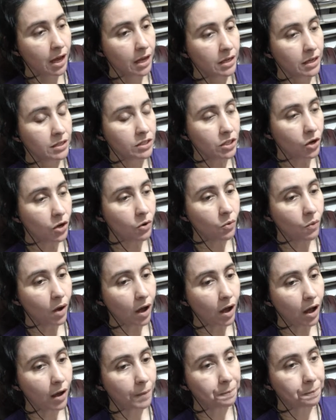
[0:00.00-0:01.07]
So,
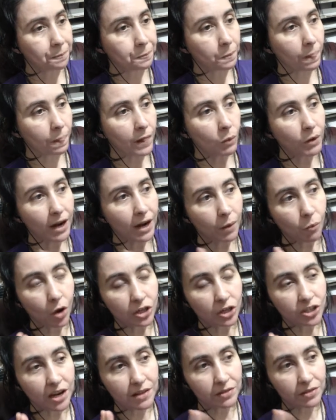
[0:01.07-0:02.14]
when I'm
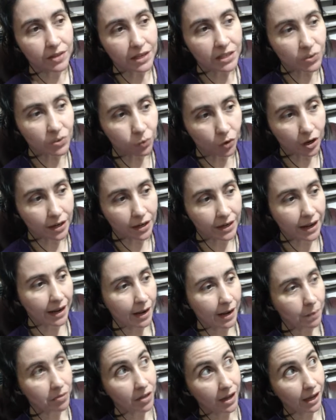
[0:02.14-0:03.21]
watching this one and
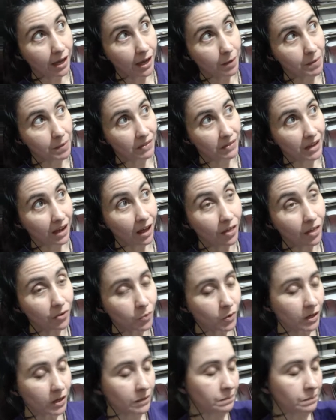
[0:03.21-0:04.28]
I'm thinking about the other
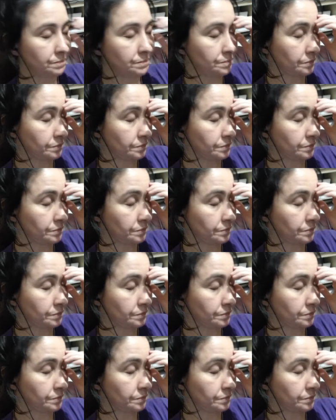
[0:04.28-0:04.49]
one,